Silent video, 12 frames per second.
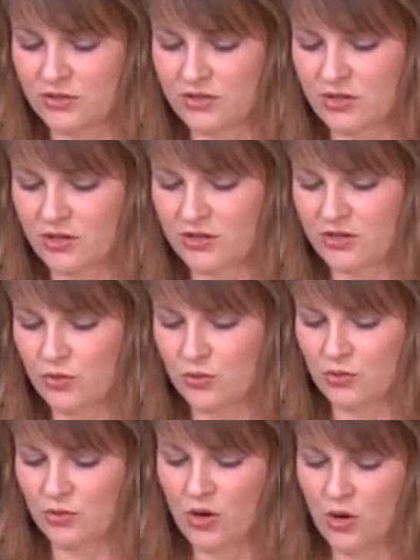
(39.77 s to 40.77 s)
So you're going to
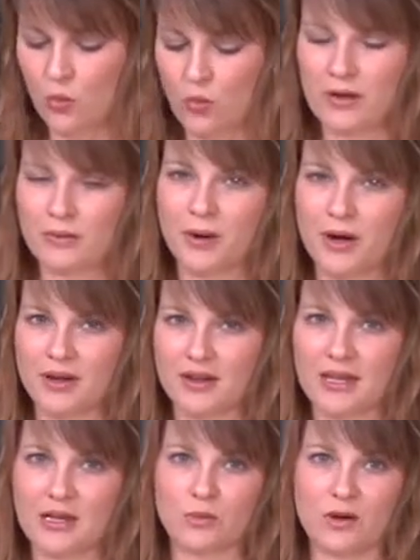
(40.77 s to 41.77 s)
do 1 part
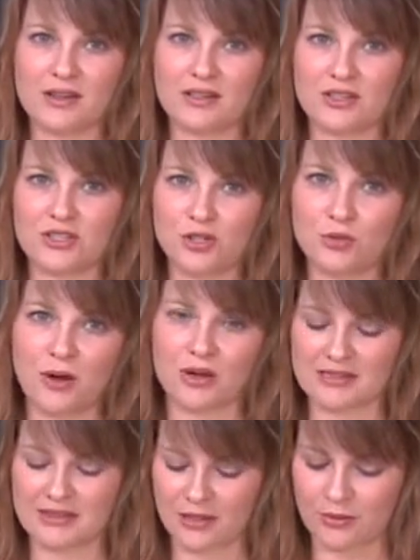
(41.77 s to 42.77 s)
quinoa to 2
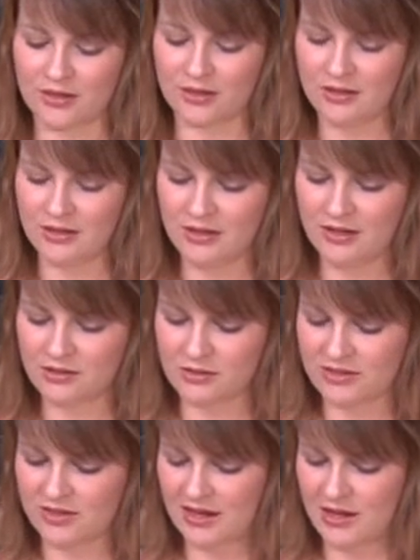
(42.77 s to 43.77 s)
parts liquid. So
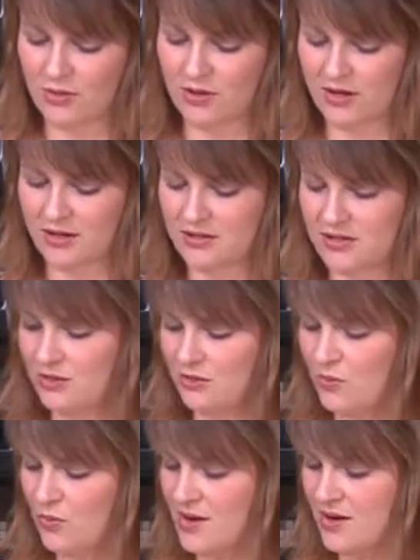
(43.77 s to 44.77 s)
today we're going to do
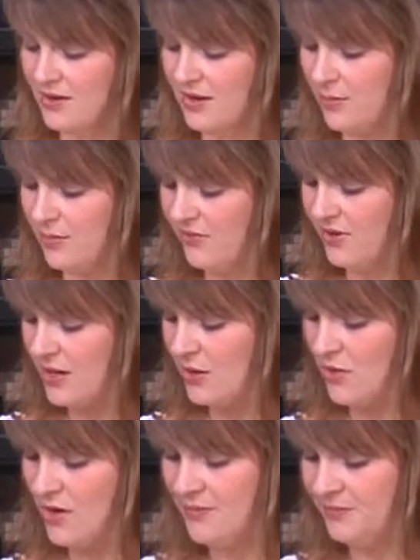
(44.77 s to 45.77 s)
1 cup of
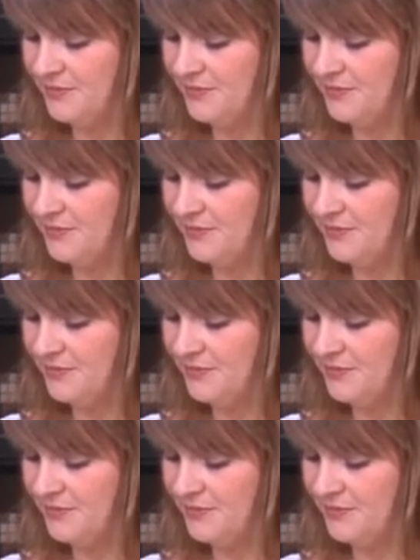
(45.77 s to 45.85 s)
quinoa.